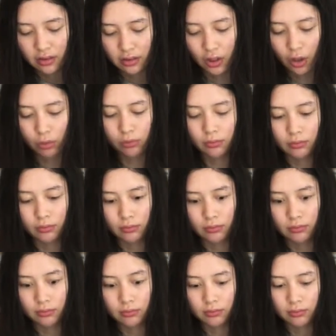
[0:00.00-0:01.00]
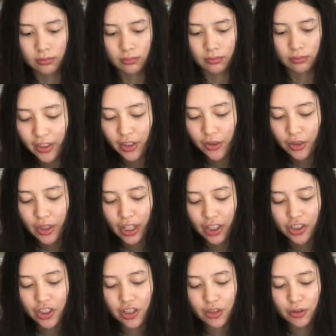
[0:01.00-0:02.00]
Oh, and then you can
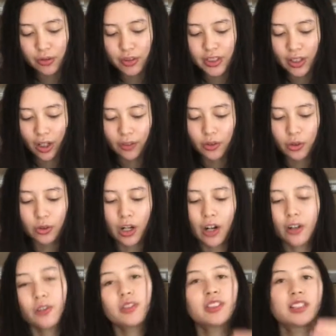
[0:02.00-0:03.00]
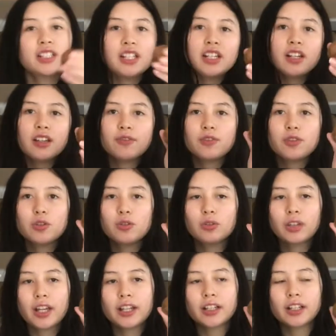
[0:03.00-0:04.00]
actually use the avocado seed if you
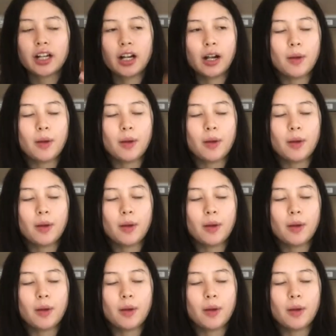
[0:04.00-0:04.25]
like